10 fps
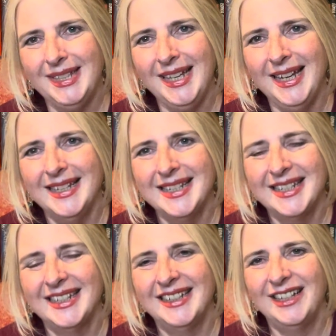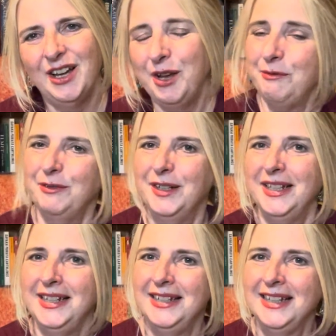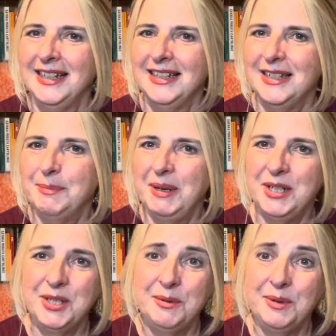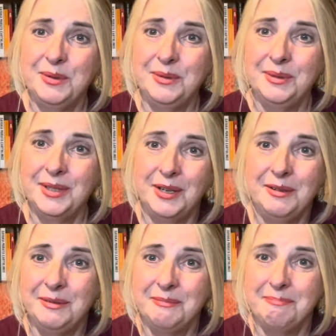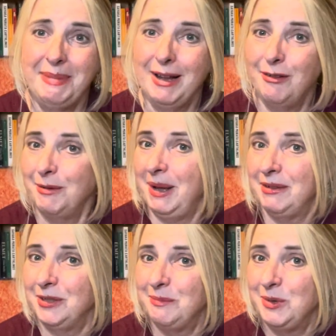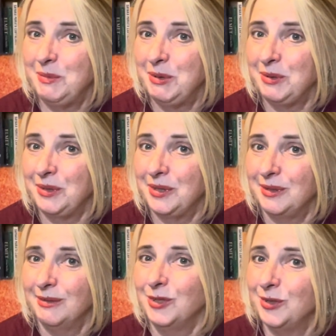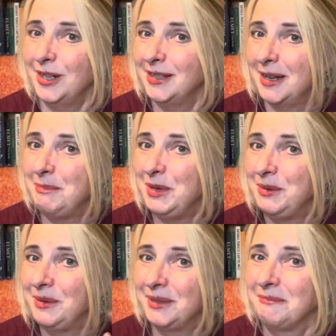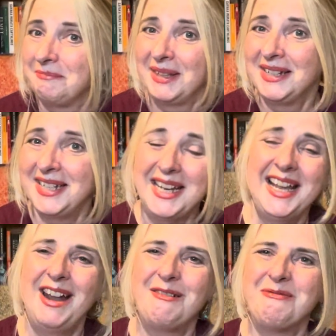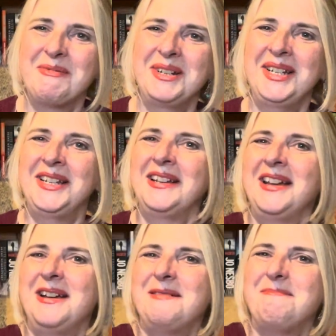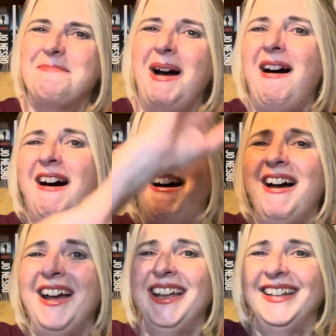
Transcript: and hopefully speak to you all soon. Bang on about some more books. Should I say muse? Take care, everybody. Bye.